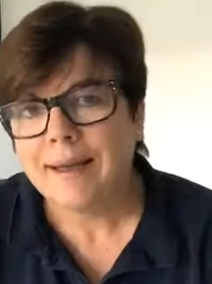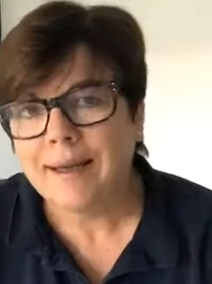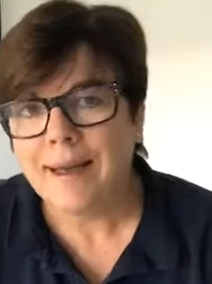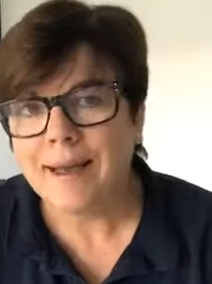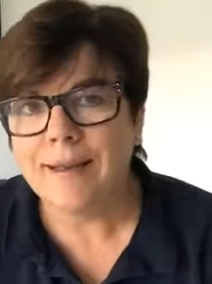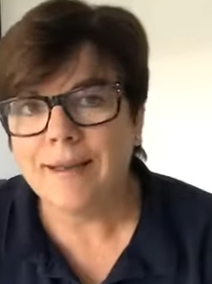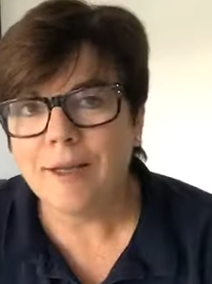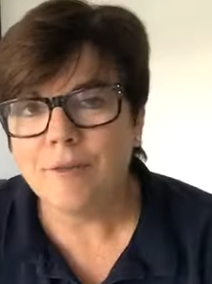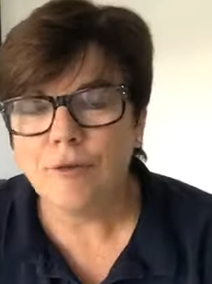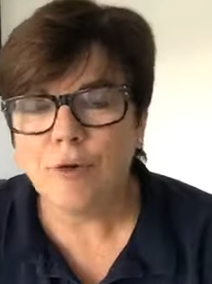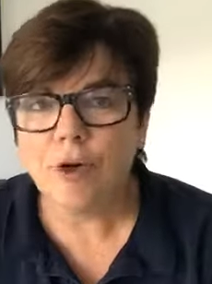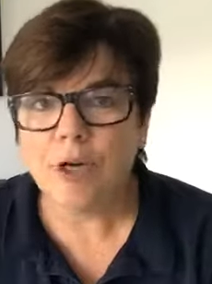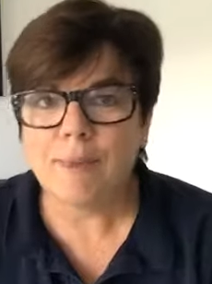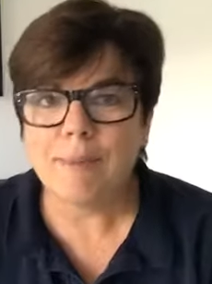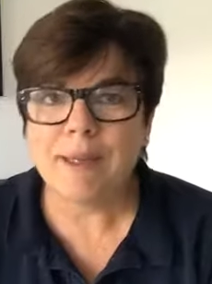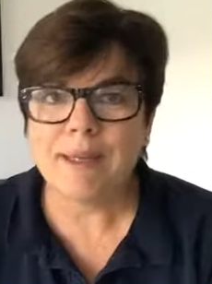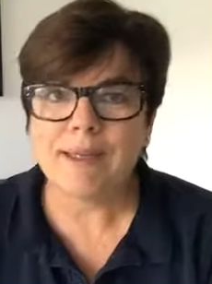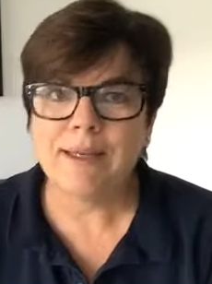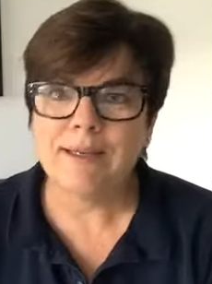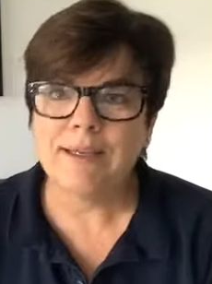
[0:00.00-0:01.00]
I love going to
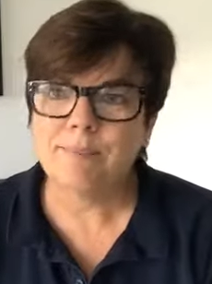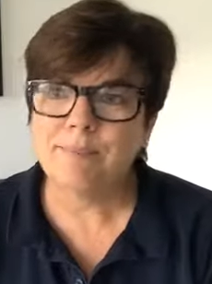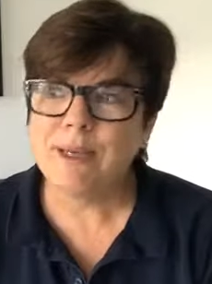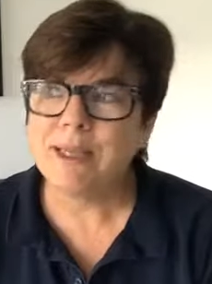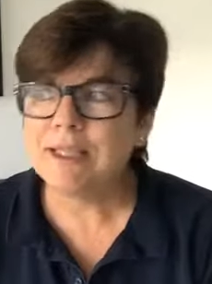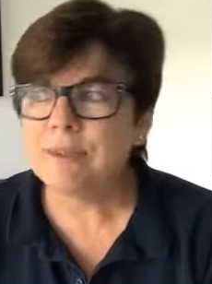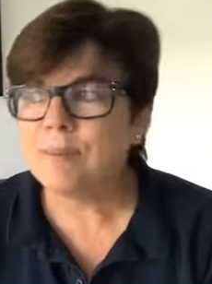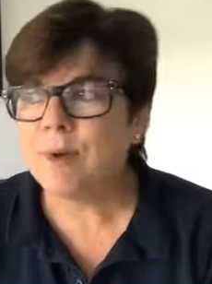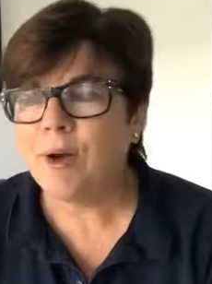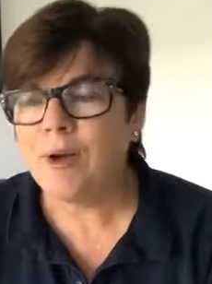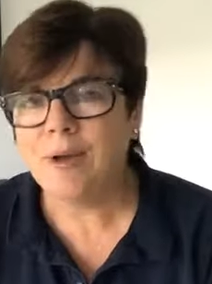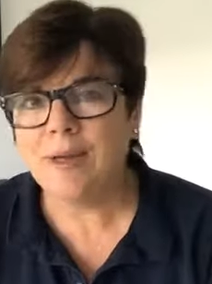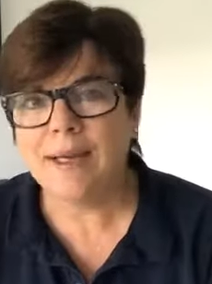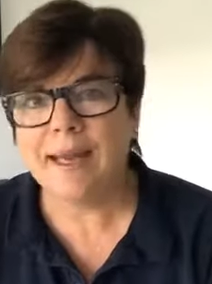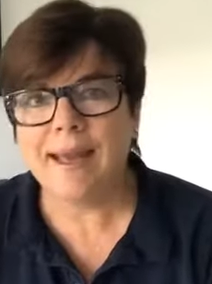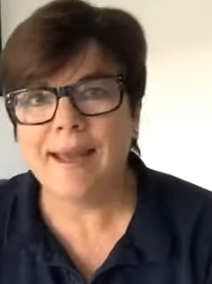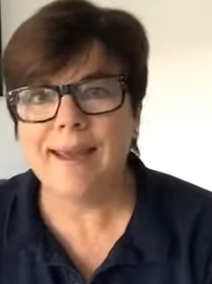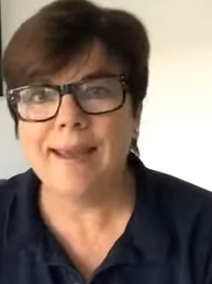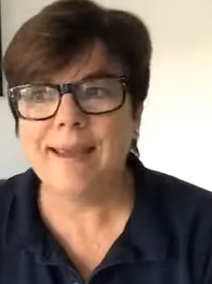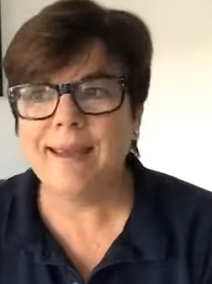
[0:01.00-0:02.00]
my kids' baseball
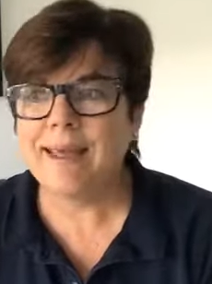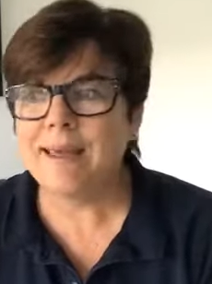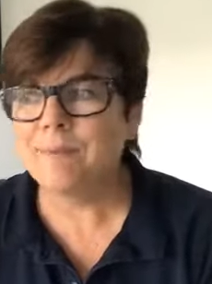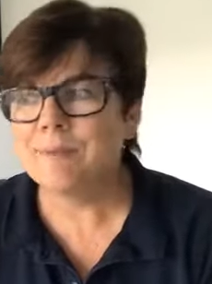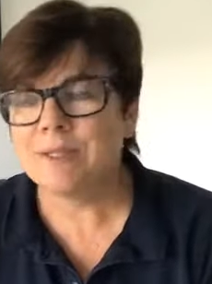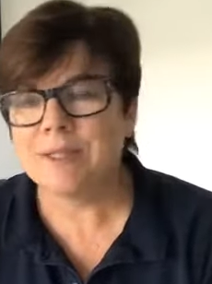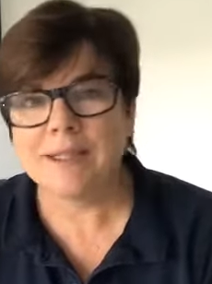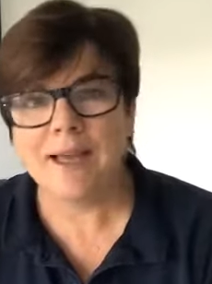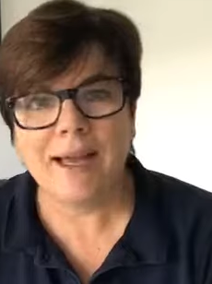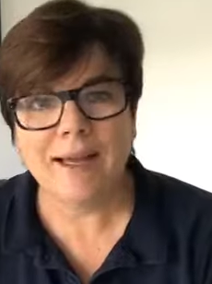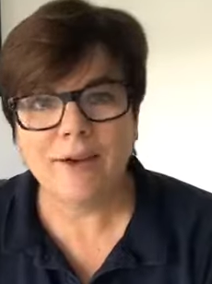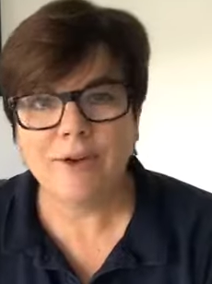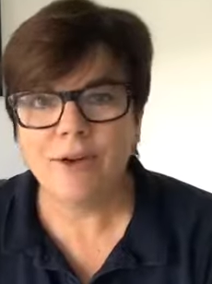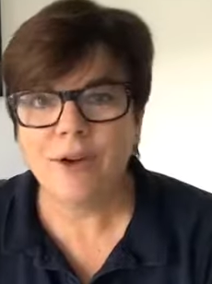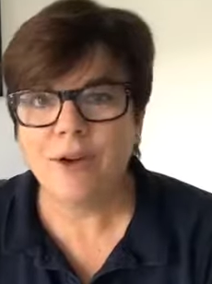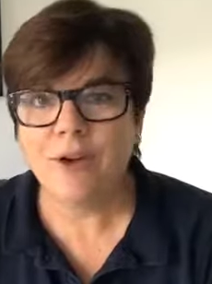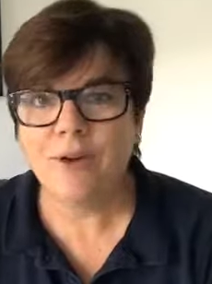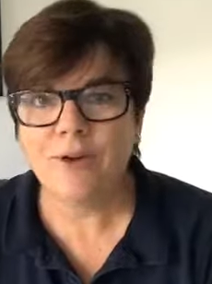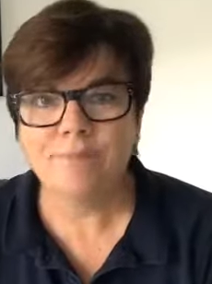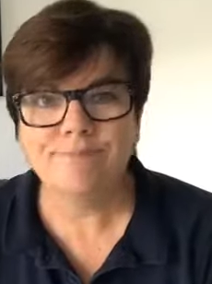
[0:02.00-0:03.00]
games, and I don't
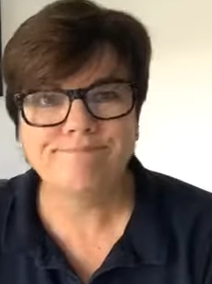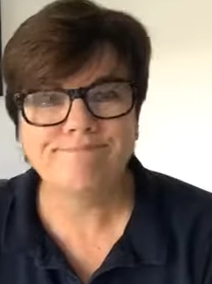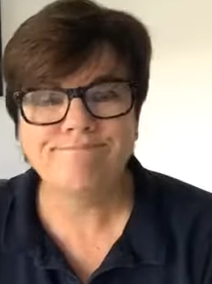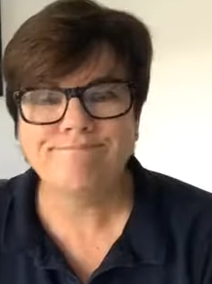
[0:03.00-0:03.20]
know.